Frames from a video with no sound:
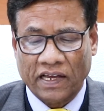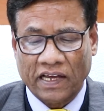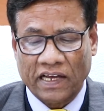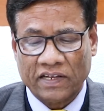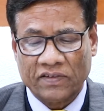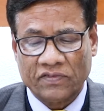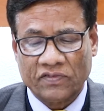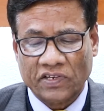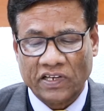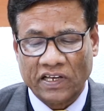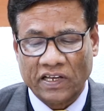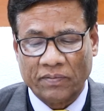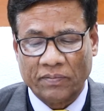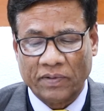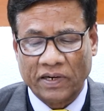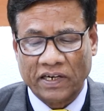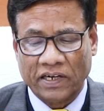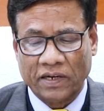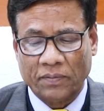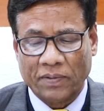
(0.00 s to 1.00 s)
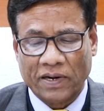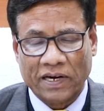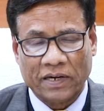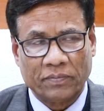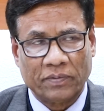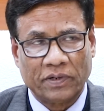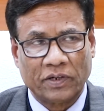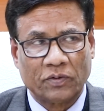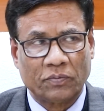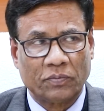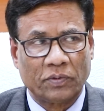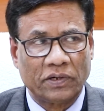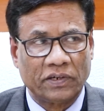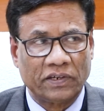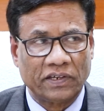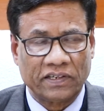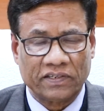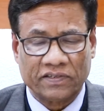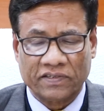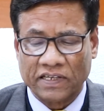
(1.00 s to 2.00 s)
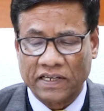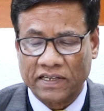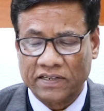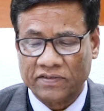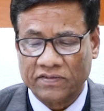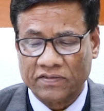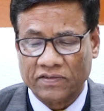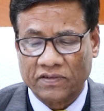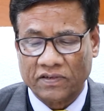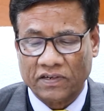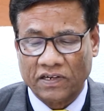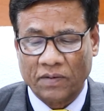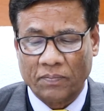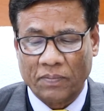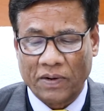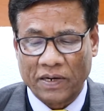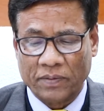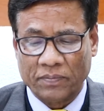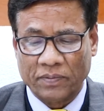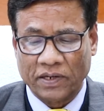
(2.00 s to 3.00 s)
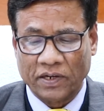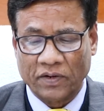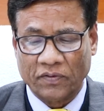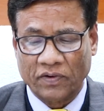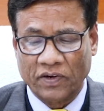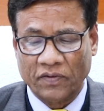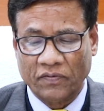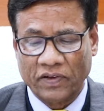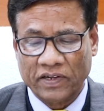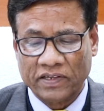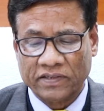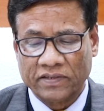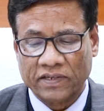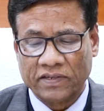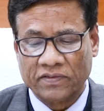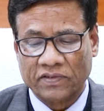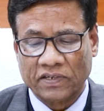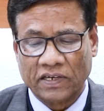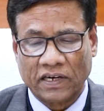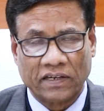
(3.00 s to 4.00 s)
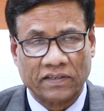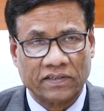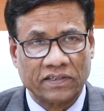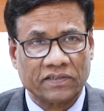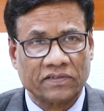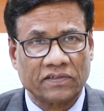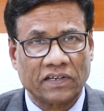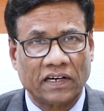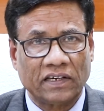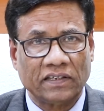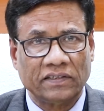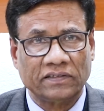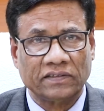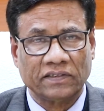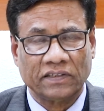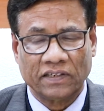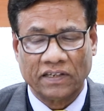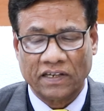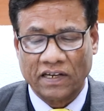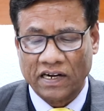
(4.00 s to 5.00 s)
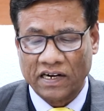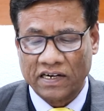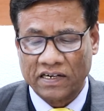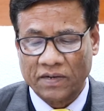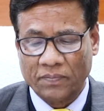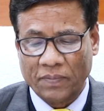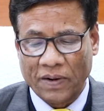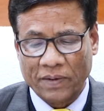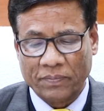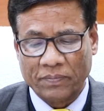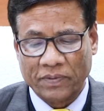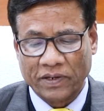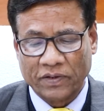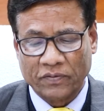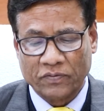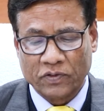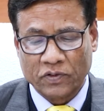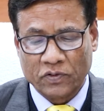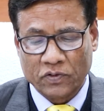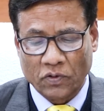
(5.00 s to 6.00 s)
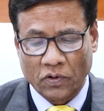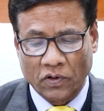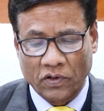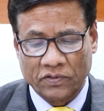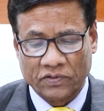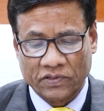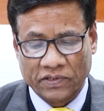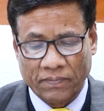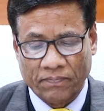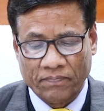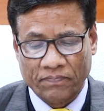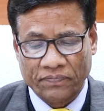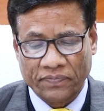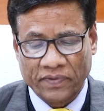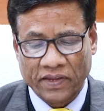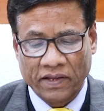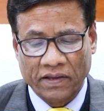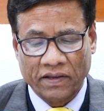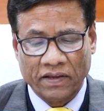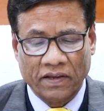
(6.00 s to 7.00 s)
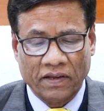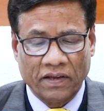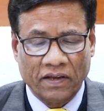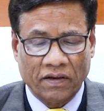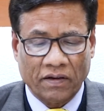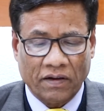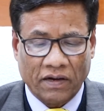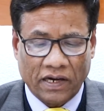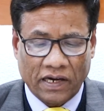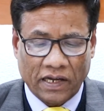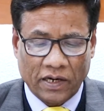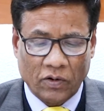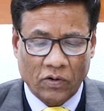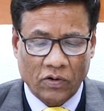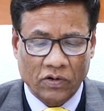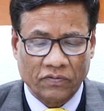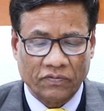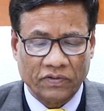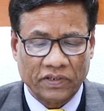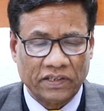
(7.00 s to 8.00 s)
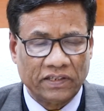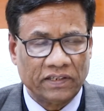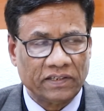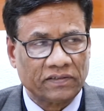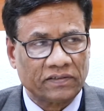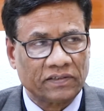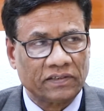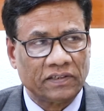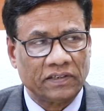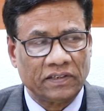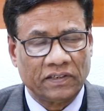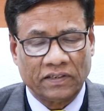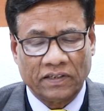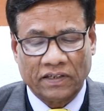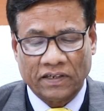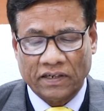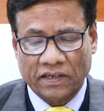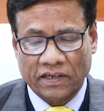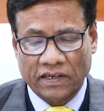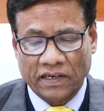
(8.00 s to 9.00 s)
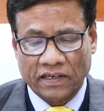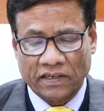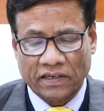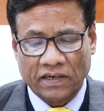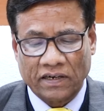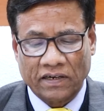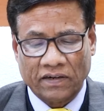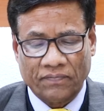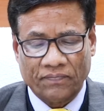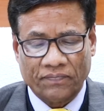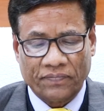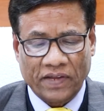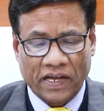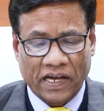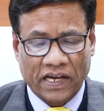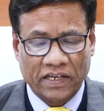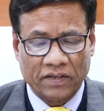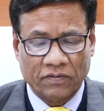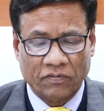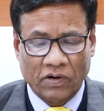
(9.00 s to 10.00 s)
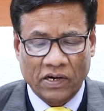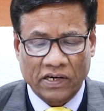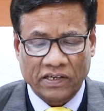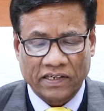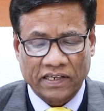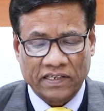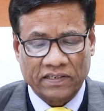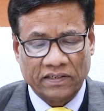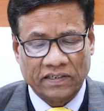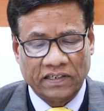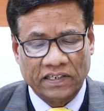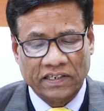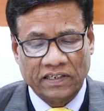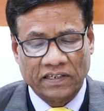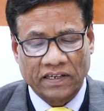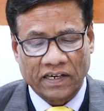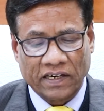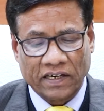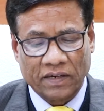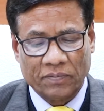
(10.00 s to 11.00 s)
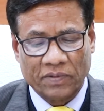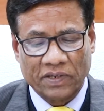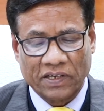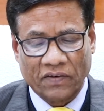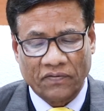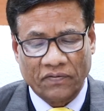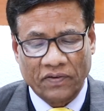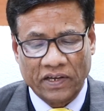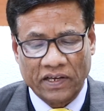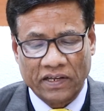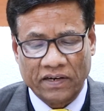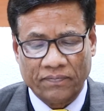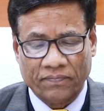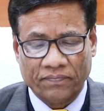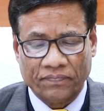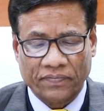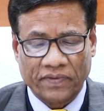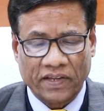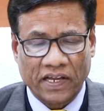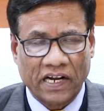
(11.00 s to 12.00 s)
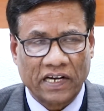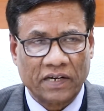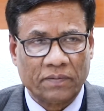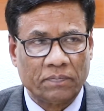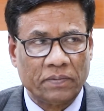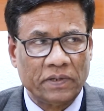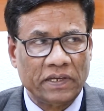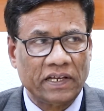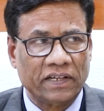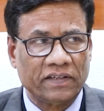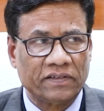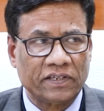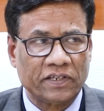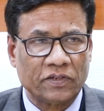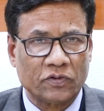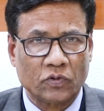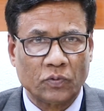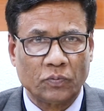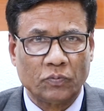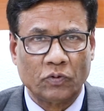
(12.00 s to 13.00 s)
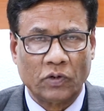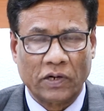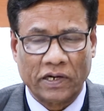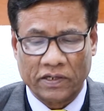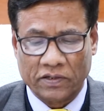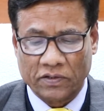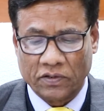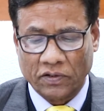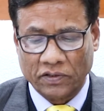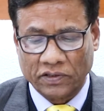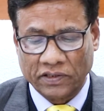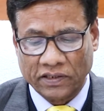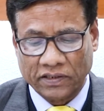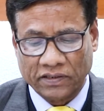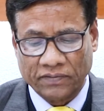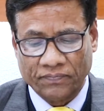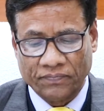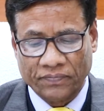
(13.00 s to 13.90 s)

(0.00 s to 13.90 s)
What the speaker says: and Chairman, Department of Political Science, Department of Defense and Strategic Studies, and Department of Sociology. Along with this, later, I worked as a Dean Academic Affairs at PLC Supo at Rohtak,